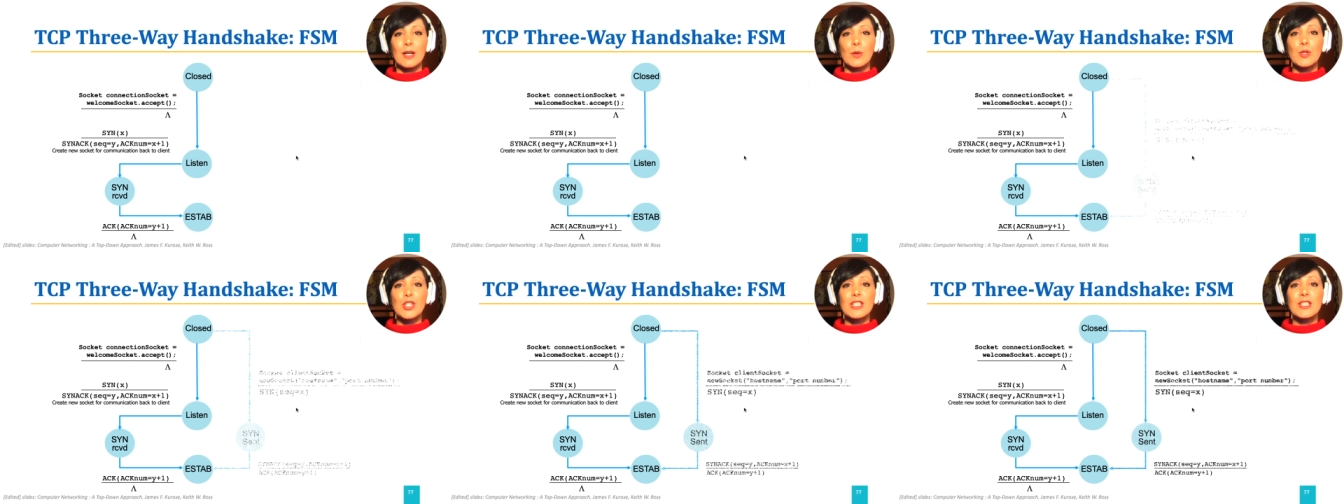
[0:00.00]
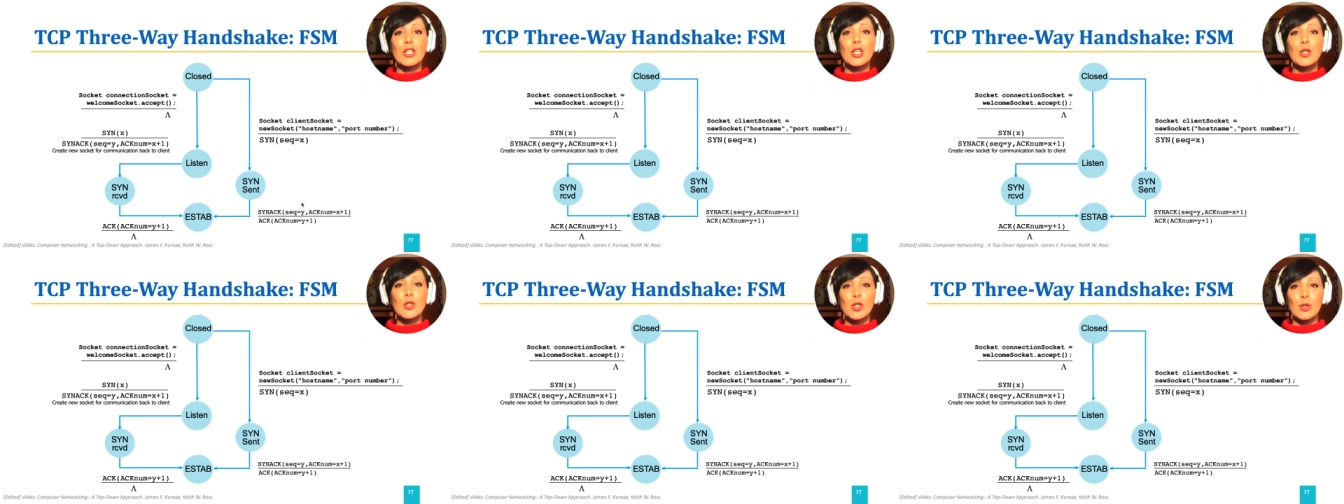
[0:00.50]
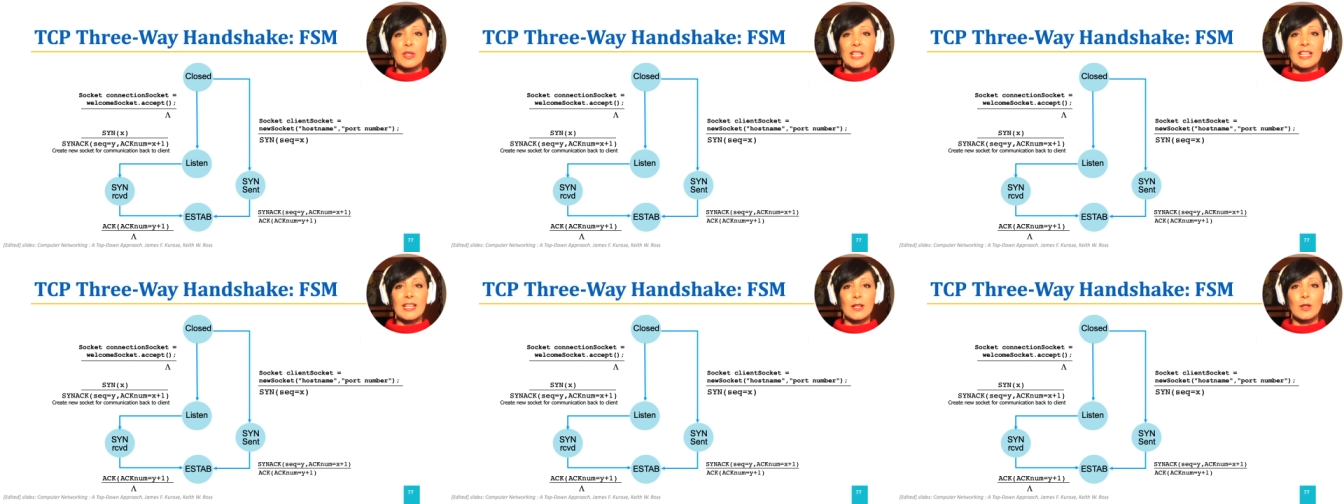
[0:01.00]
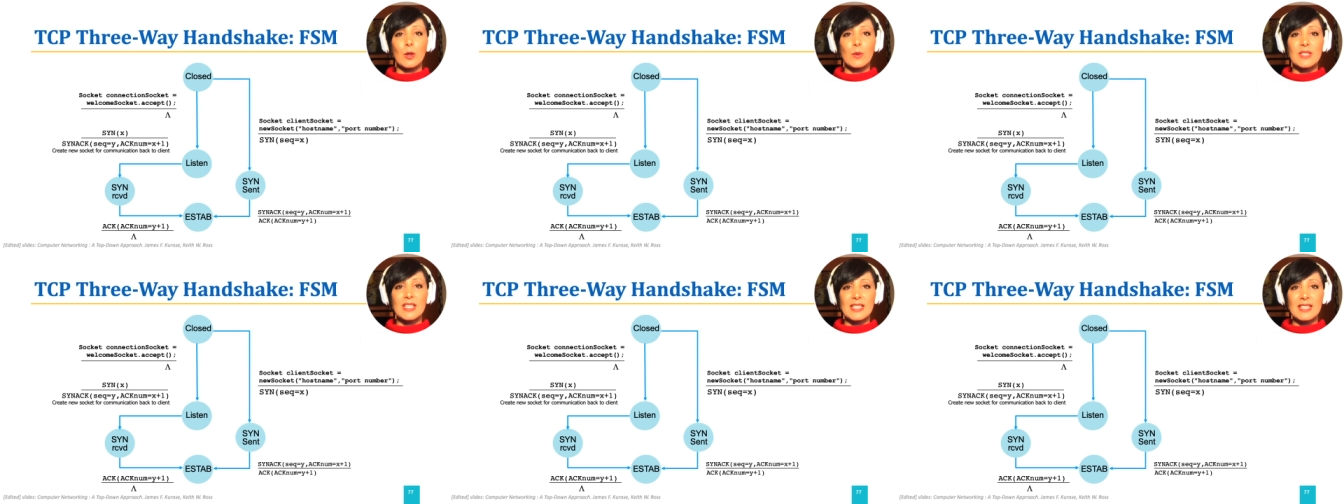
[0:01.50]
is usually in a
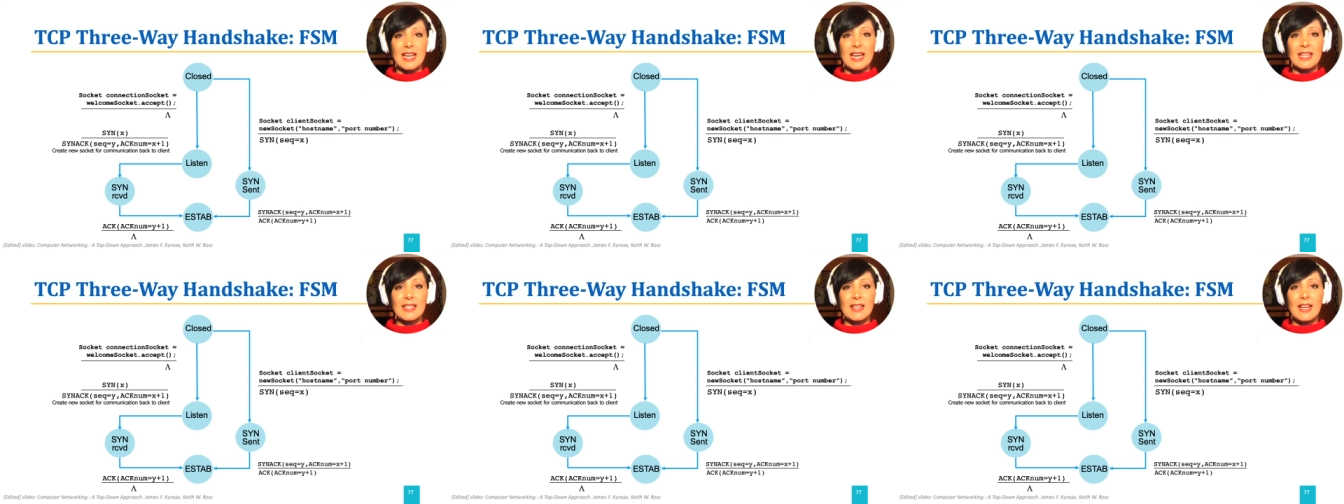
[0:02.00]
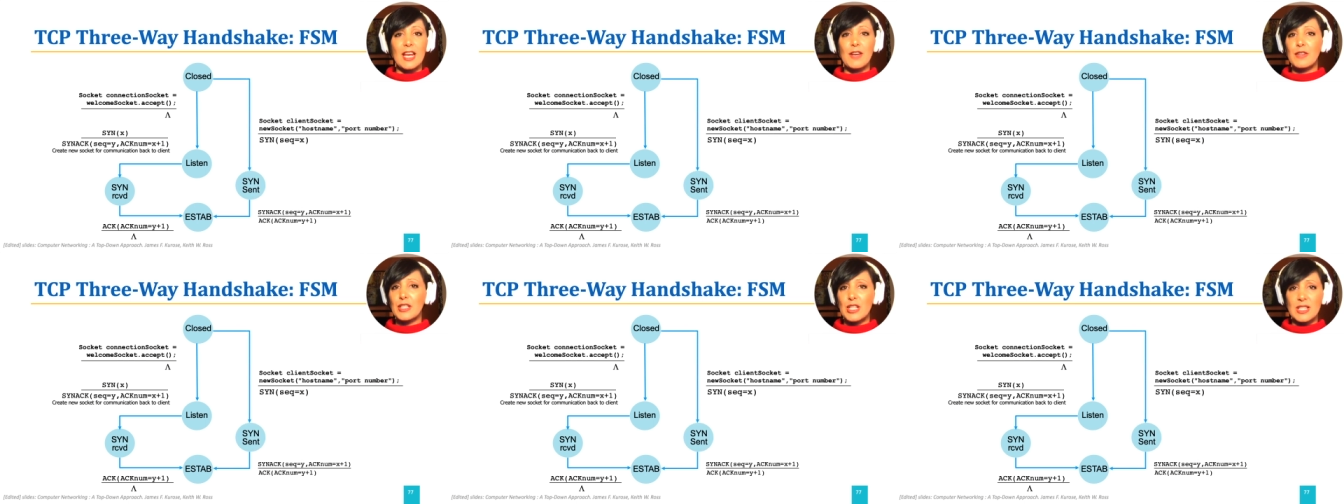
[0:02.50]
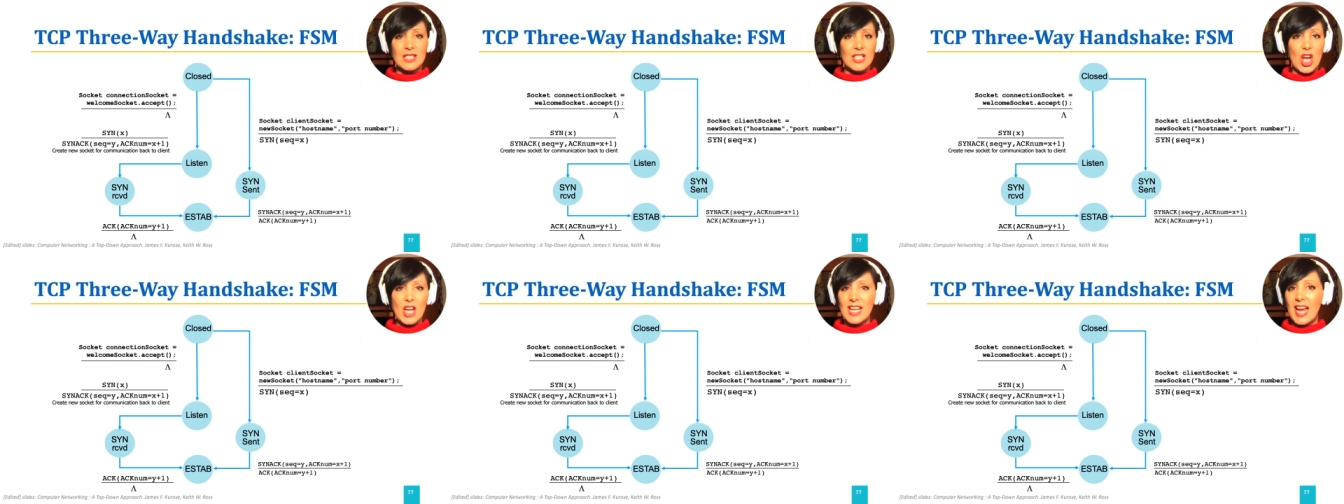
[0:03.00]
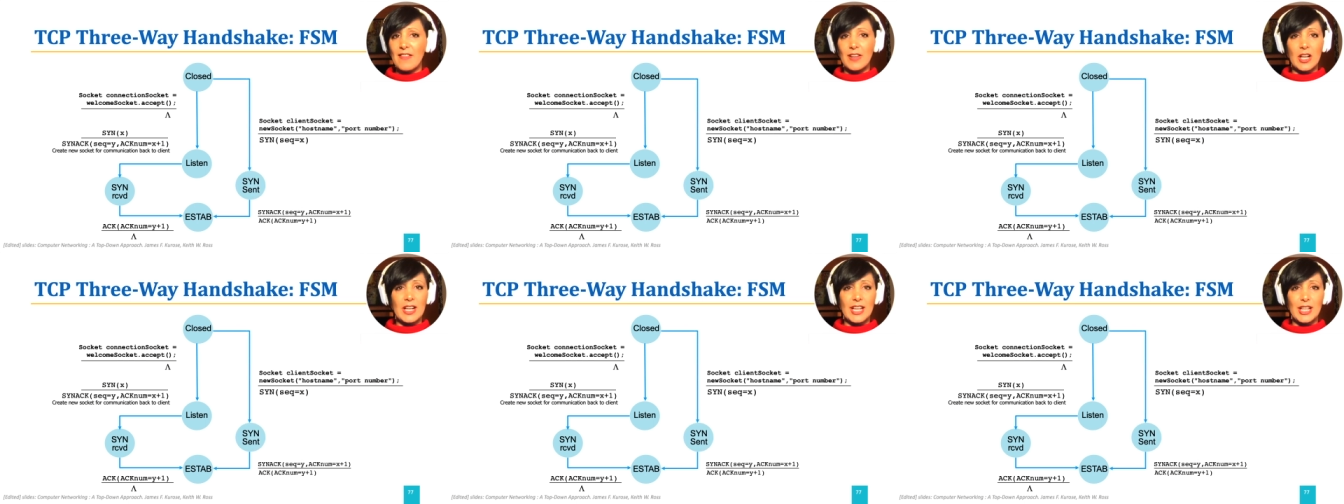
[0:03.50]
closed state if it does not have a
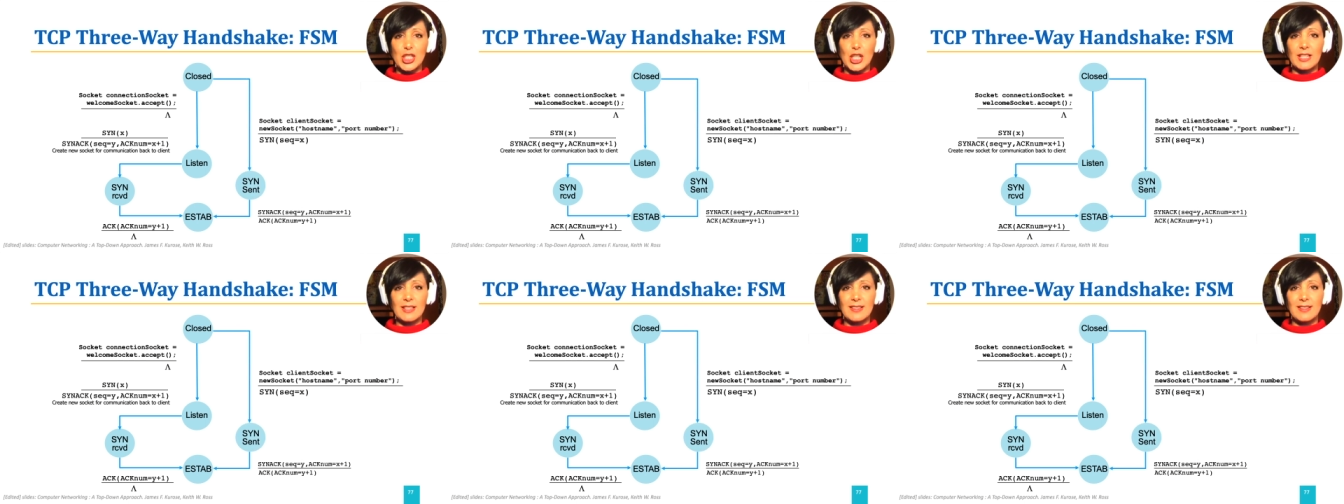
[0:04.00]
connection,